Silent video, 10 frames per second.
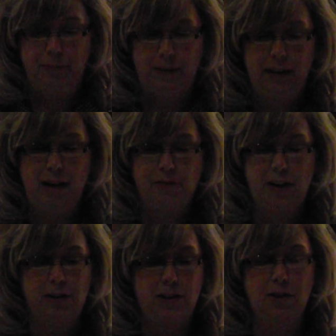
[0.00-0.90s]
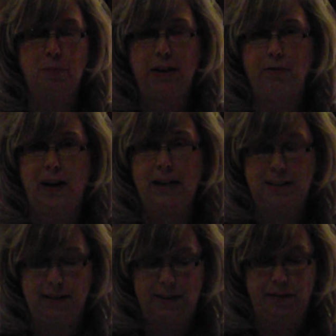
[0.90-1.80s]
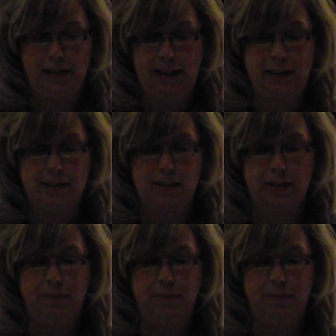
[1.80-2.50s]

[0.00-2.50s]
Life carries so many facets of the dance.